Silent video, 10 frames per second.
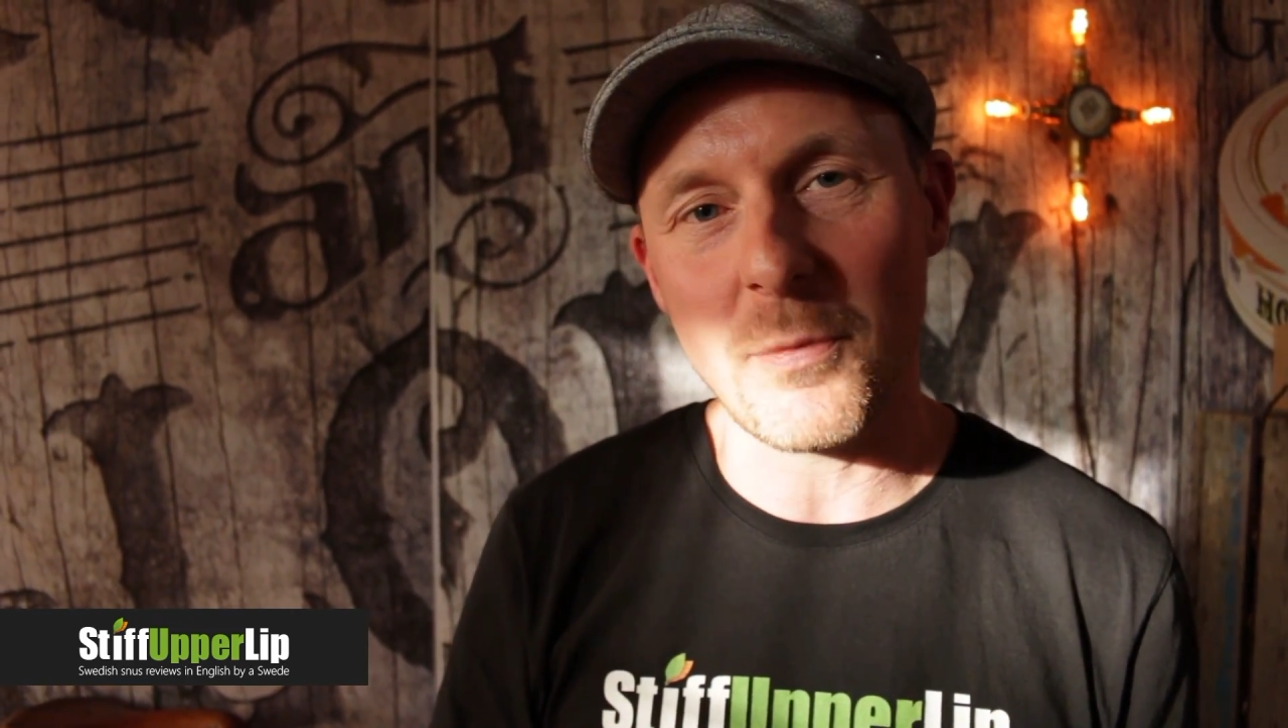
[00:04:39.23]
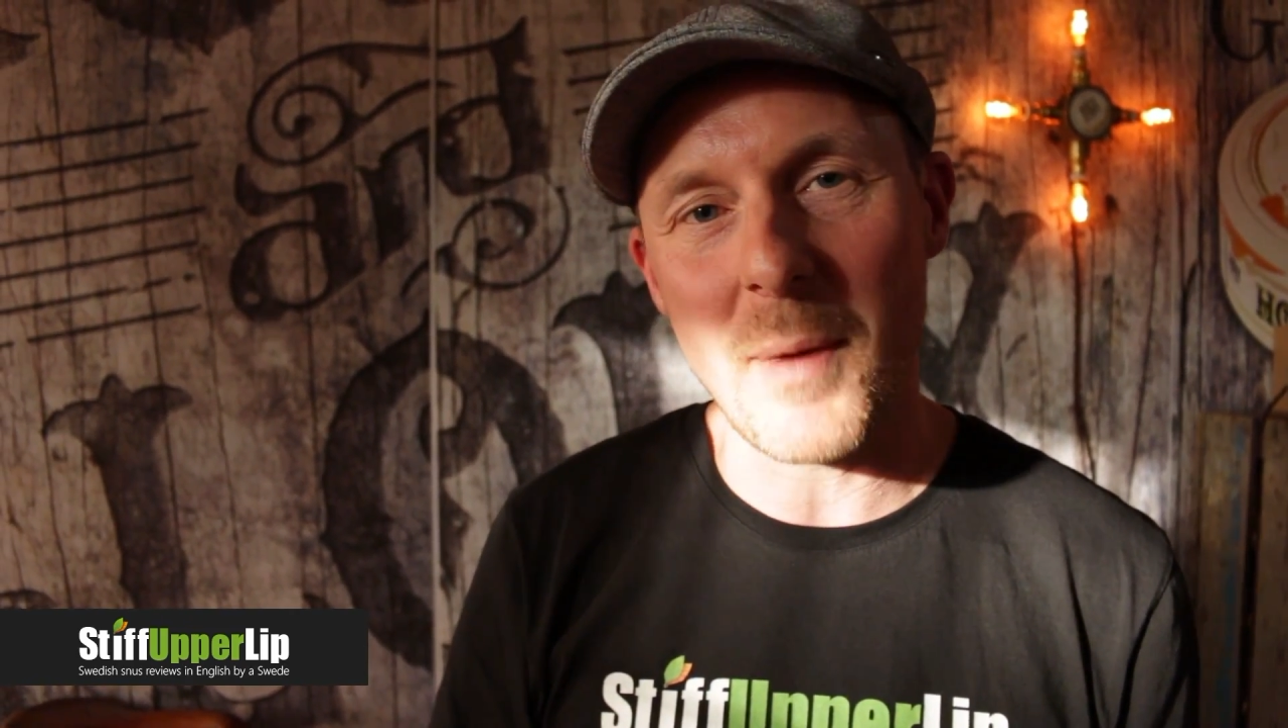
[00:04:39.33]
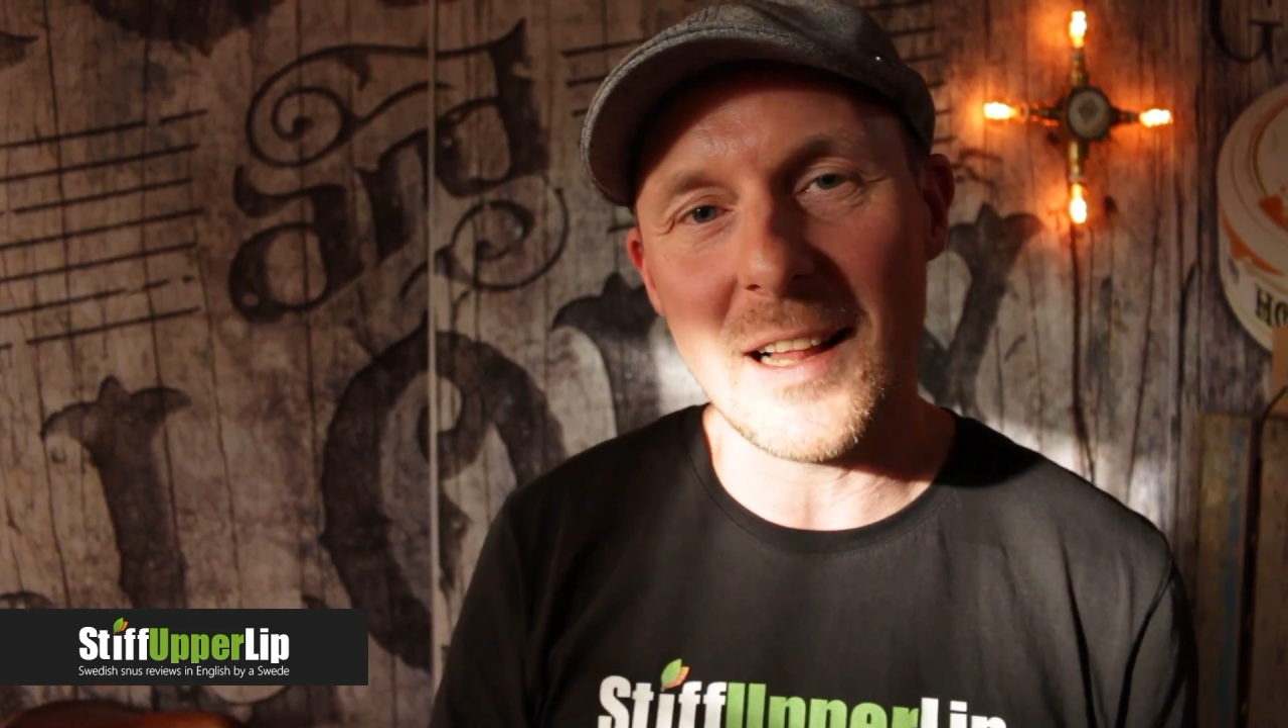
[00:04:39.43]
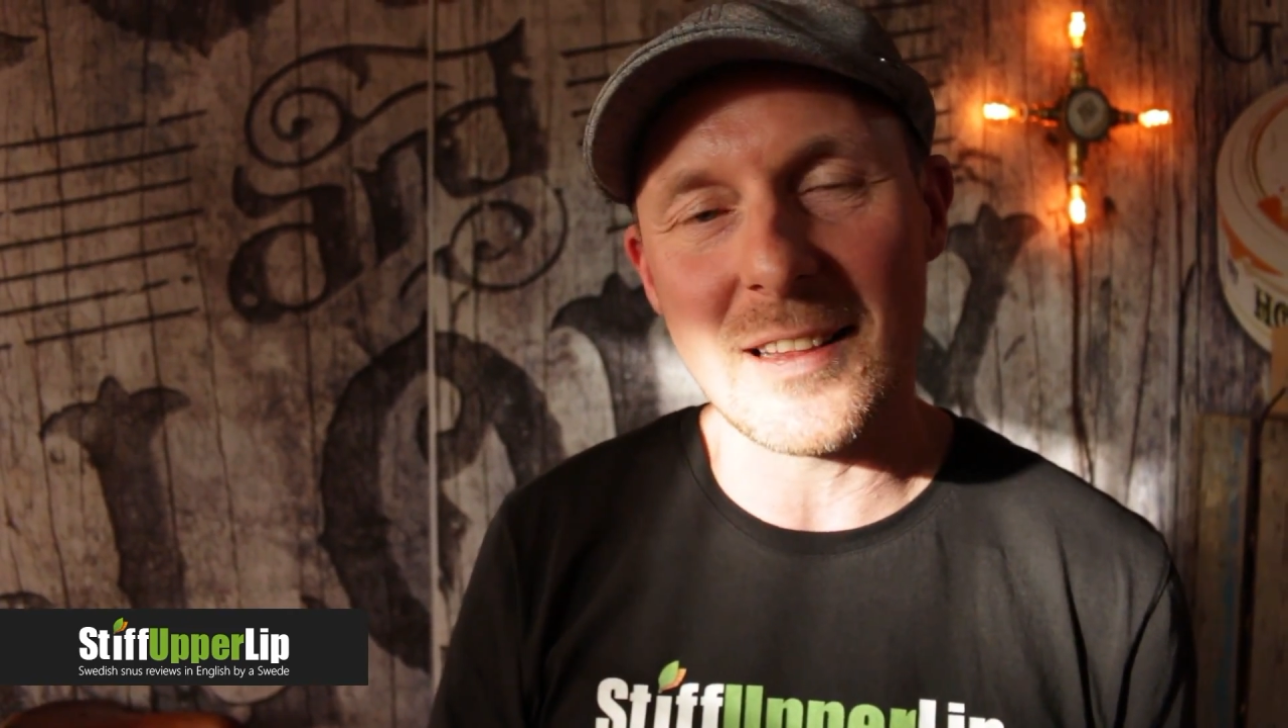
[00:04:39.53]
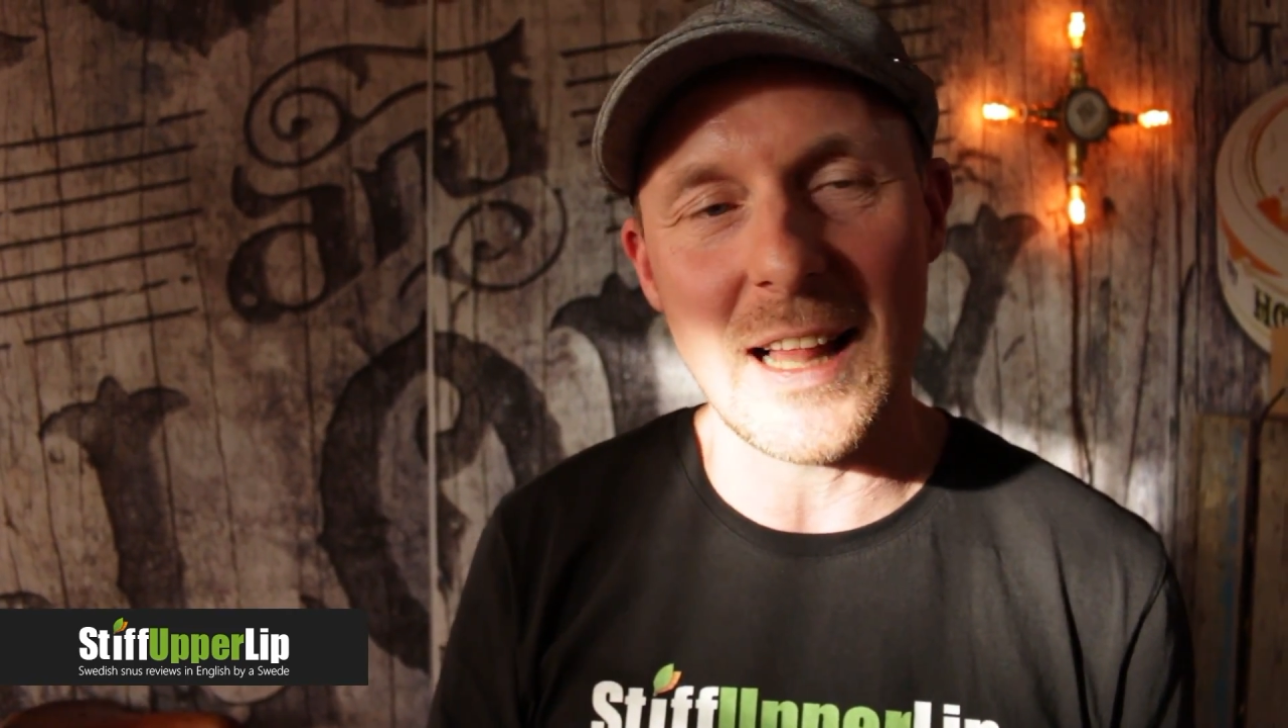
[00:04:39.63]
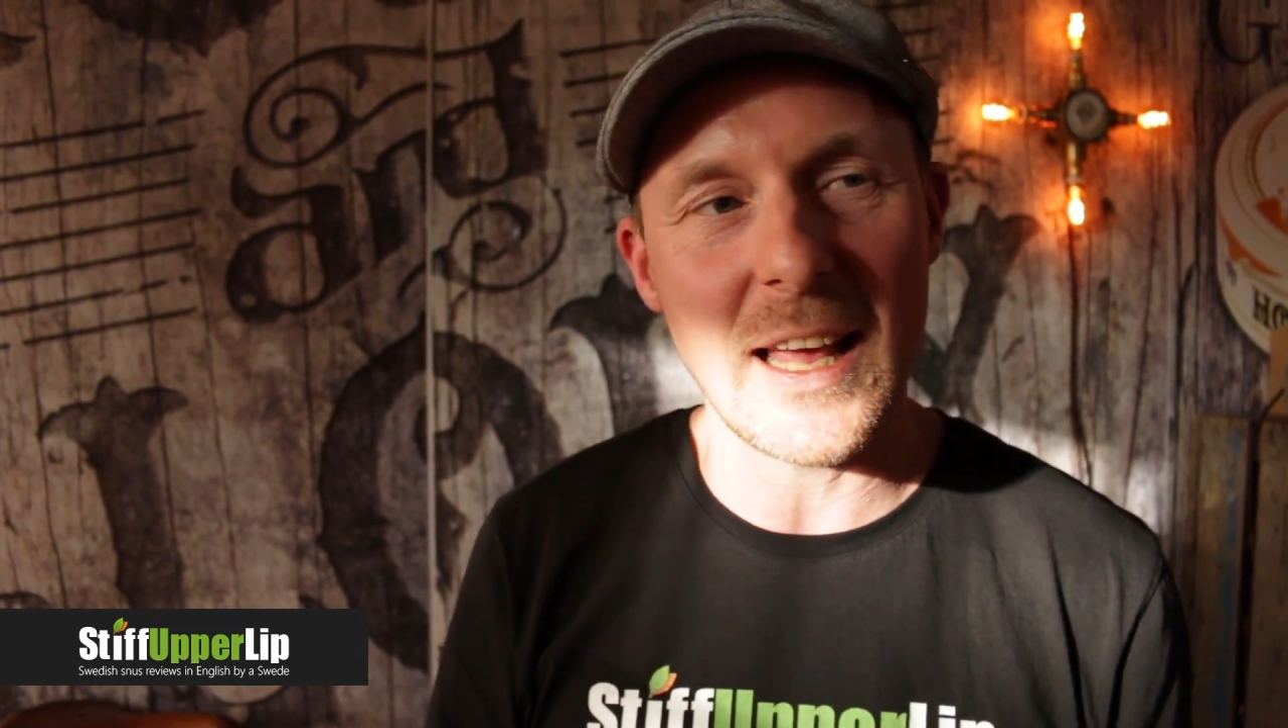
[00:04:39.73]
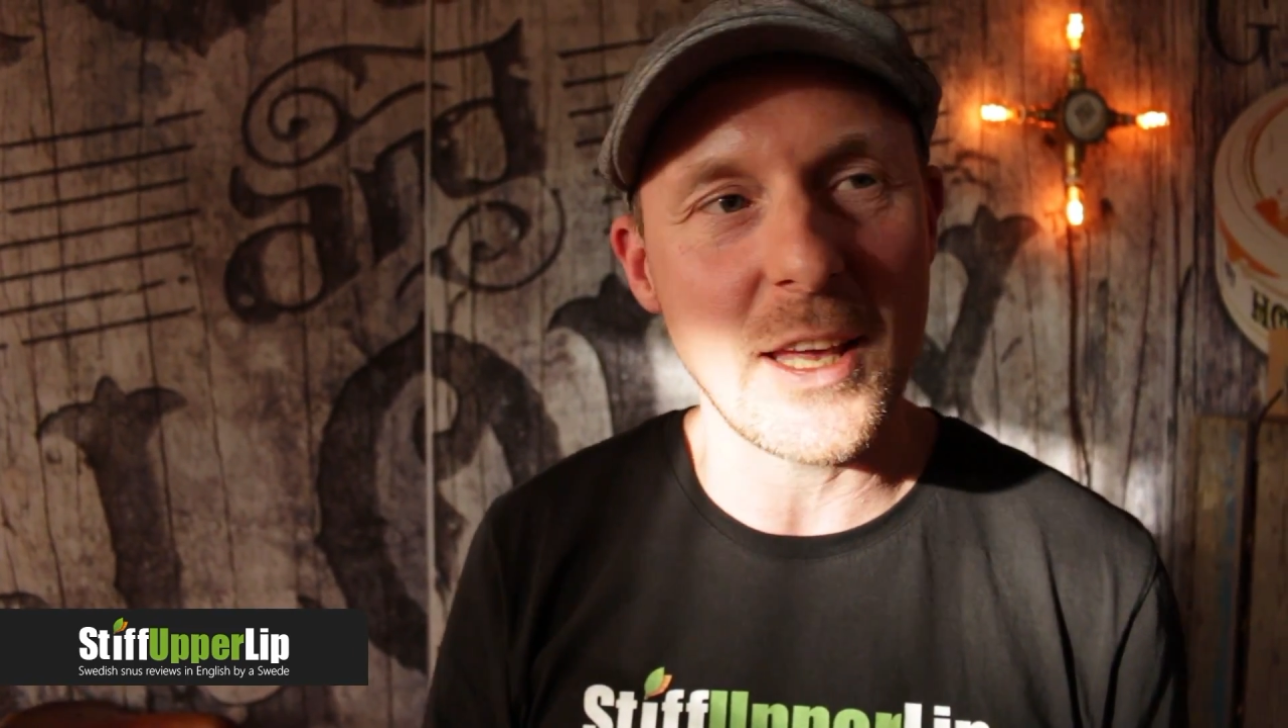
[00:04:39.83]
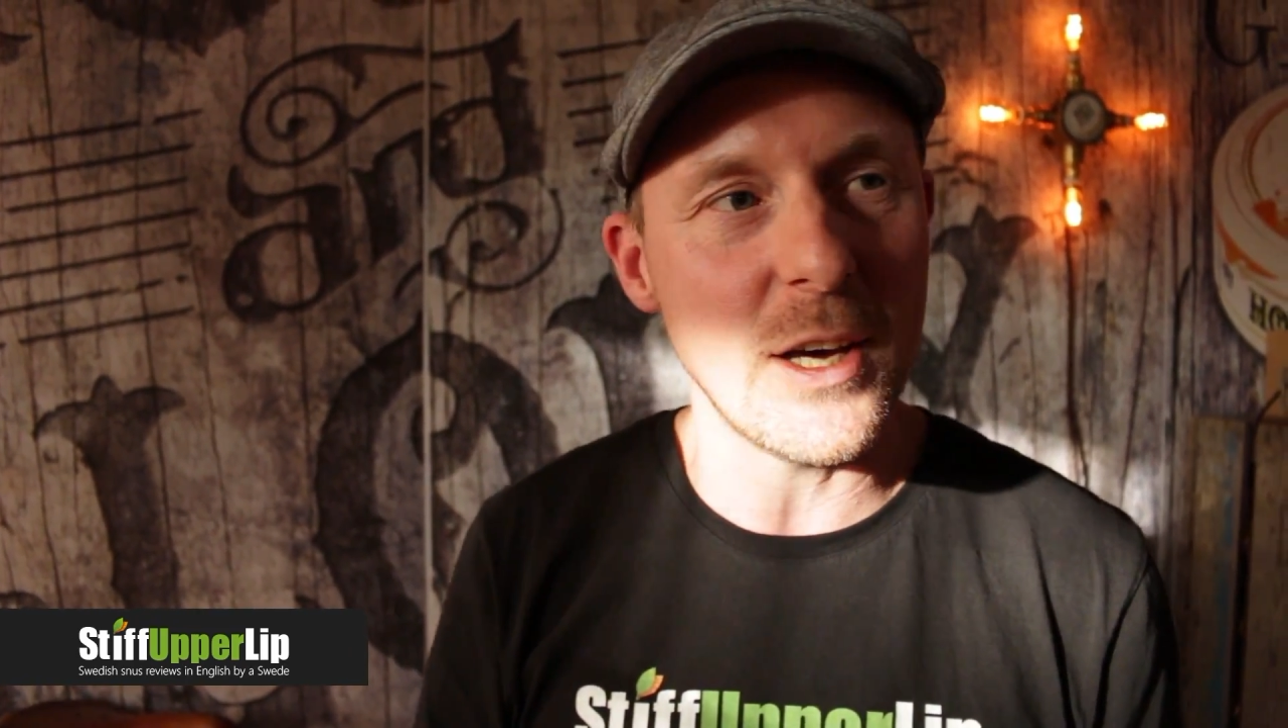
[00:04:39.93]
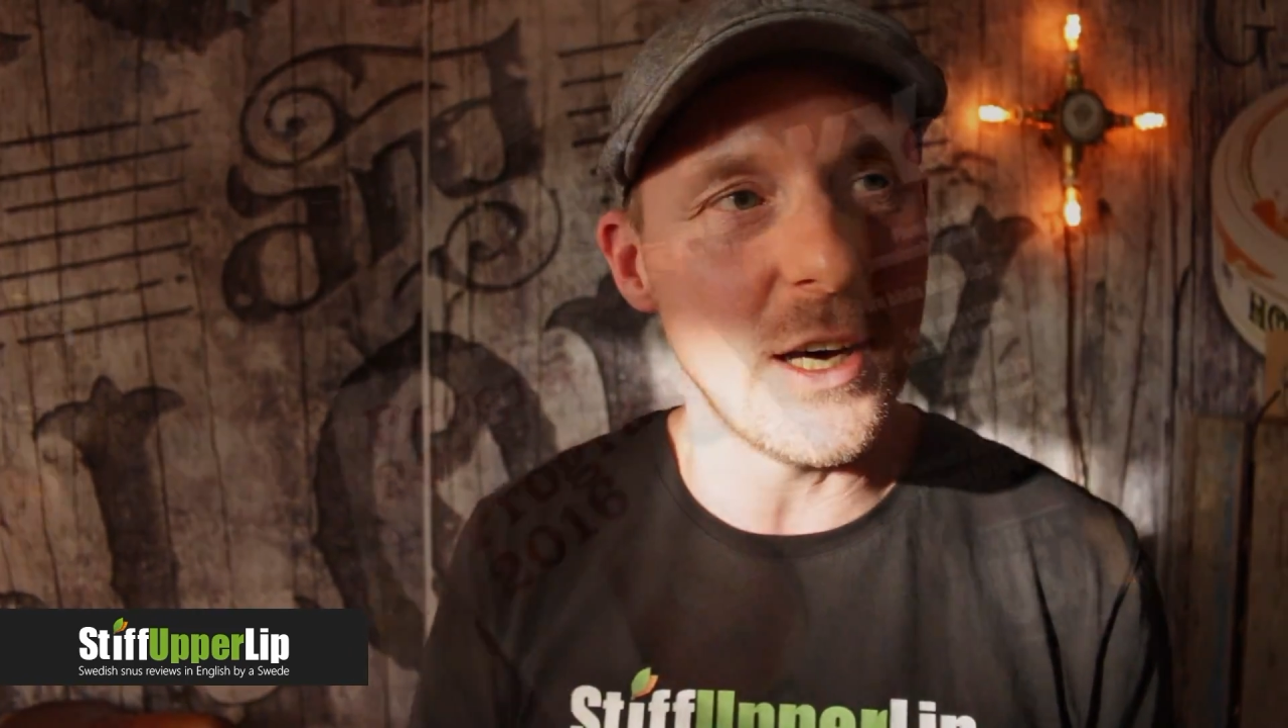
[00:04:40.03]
smelled like